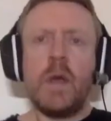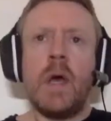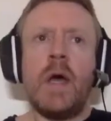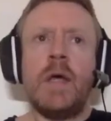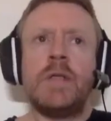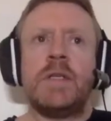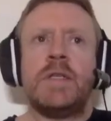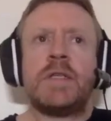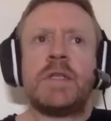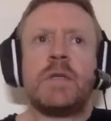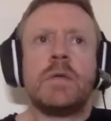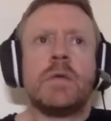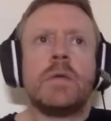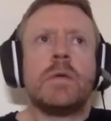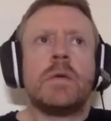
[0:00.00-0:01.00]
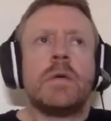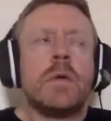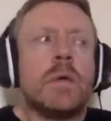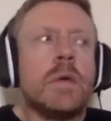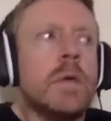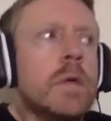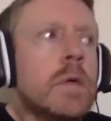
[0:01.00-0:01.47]
And
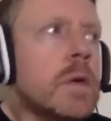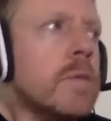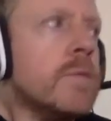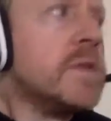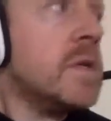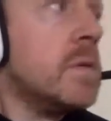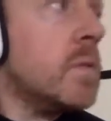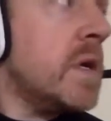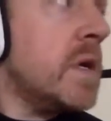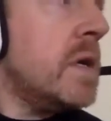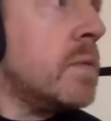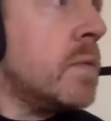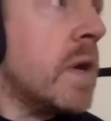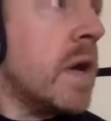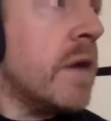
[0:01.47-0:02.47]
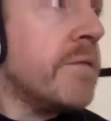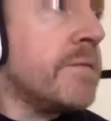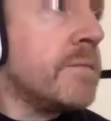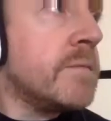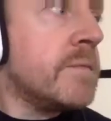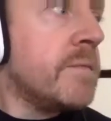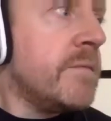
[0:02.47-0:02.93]
obviously we have